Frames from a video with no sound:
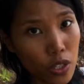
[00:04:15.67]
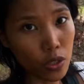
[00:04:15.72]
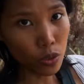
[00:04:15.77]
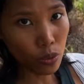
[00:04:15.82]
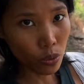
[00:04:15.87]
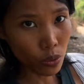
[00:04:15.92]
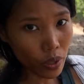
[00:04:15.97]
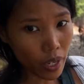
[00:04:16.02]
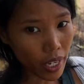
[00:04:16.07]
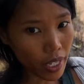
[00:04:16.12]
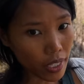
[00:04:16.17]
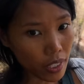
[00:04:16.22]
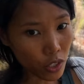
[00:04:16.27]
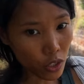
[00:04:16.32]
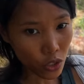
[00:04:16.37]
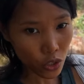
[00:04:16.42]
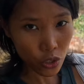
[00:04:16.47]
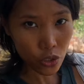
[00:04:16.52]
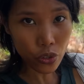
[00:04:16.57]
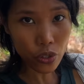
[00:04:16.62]
They do
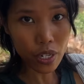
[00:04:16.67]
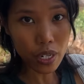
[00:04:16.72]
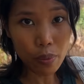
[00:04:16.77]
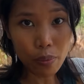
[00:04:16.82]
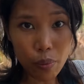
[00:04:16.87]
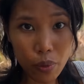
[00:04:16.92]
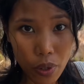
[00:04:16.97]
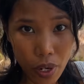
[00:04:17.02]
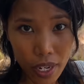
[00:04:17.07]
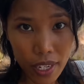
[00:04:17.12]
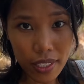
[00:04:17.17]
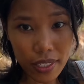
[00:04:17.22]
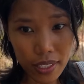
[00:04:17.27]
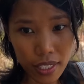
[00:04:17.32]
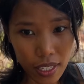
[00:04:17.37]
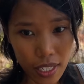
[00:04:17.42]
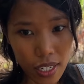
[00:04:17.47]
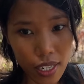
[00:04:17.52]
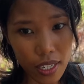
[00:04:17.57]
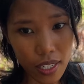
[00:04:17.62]
extreme
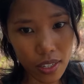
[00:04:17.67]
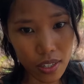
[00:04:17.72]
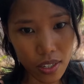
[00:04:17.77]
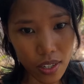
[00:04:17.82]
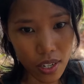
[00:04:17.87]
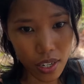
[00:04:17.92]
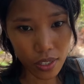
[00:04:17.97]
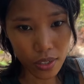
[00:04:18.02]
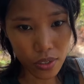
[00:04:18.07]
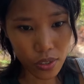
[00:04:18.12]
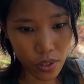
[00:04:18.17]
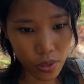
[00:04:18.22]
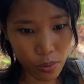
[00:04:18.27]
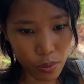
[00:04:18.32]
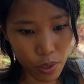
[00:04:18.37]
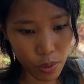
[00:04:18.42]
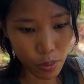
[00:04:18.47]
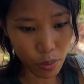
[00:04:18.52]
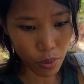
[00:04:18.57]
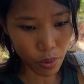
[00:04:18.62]
racing here,
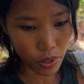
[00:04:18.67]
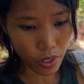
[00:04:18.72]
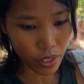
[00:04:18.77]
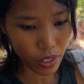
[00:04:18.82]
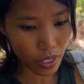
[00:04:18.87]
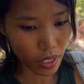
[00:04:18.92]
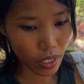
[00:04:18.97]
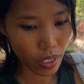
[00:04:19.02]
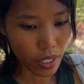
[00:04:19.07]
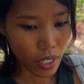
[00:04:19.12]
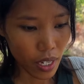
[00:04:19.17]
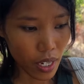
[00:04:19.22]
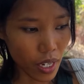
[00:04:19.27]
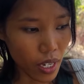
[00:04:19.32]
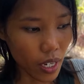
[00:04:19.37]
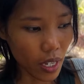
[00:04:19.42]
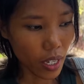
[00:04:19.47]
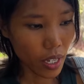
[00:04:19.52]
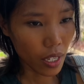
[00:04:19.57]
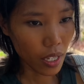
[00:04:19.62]
extreme sport.
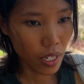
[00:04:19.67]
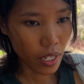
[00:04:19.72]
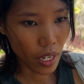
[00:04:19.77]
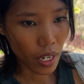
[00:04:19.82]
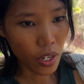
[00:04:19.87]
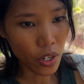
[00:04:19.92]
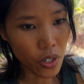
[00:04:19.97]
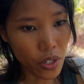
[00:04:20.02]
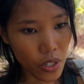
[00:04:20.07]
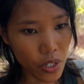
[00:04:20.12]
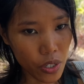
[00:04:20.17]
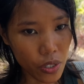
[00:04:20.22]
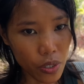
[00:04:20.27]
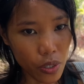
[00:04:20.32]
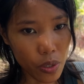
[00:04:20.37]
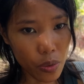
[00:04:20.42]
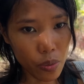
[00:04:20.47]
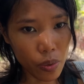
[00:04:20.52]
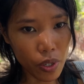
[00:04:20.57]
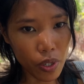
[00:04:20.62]
And I
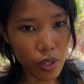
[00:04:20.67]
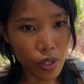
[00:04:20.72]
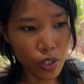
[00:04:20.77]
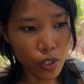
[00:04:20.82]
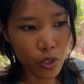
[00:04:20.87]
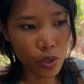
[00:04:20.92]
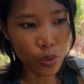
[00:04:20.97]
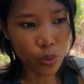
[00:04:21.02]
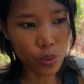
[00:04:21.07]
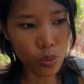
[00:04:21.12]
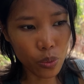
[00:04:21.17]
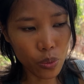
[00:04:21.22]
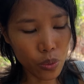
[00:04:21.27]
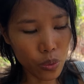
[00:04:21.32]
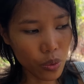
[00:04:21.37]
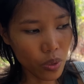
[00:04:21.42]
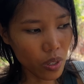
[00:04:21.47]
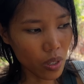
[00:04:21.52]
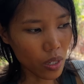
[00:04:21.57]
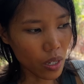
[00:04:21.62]
heard there were
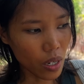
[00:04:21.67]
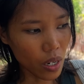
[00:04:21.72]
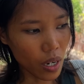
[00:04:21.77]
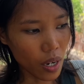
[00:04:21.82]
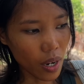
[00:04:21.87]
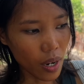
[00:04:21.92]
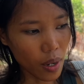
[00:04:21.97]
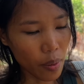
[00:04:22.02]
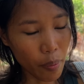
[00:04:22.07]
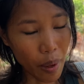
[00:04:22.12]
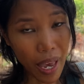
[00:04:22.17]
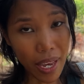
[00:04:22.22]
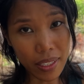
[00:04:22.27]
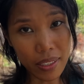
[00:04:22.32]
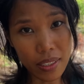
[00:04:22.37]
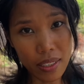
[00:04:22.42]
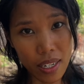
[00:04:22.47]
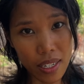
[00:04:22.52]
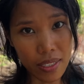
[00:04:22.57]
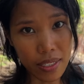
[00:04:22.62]
two
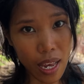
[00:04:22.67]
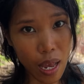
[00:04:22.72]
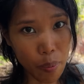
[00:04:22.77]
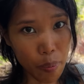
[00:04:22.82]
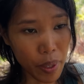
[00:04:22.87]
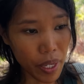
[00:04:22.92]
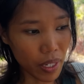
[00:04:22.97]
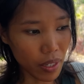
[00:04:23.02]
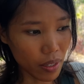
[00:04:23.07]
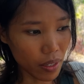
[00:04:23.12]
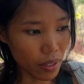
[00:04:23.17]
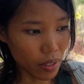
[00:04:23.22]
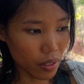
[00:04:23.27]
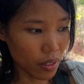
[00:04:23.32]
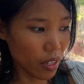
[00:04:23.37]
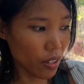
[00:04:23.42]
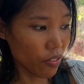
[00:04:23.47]
accidents happened.